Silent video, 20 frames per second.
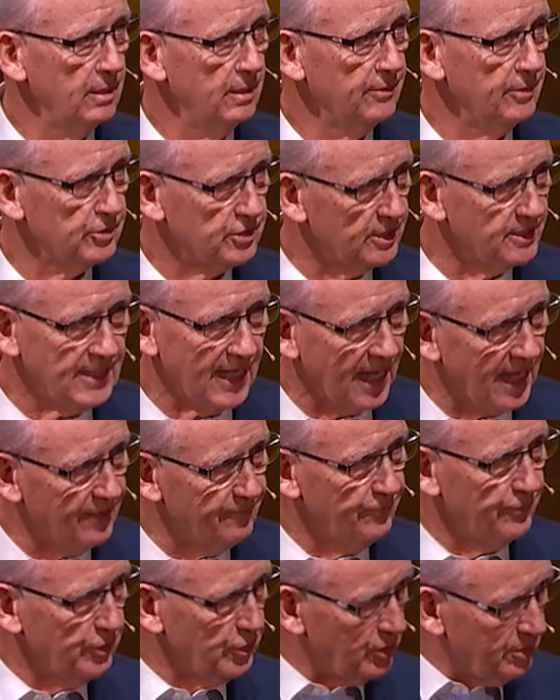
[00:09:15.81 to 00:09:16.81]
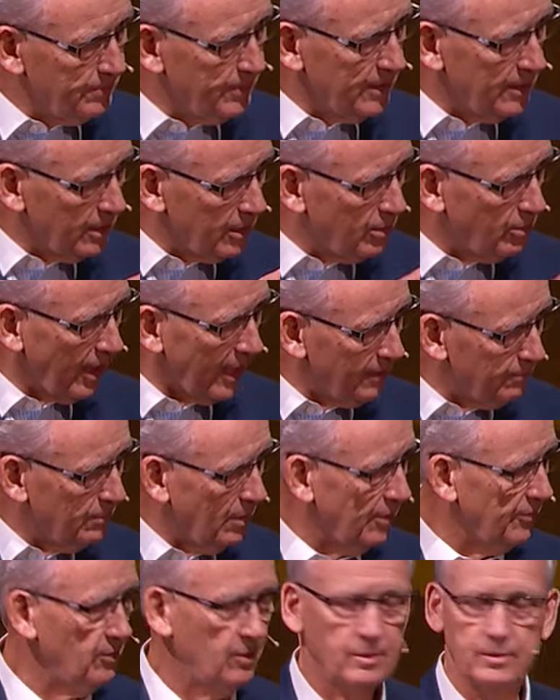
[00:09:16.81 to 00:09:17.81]
there's a time for you to be a
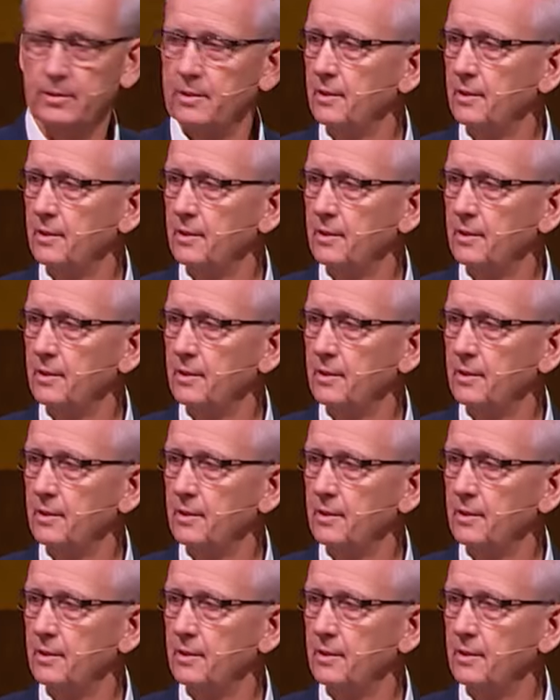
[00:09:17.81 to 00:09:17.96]
grandmother.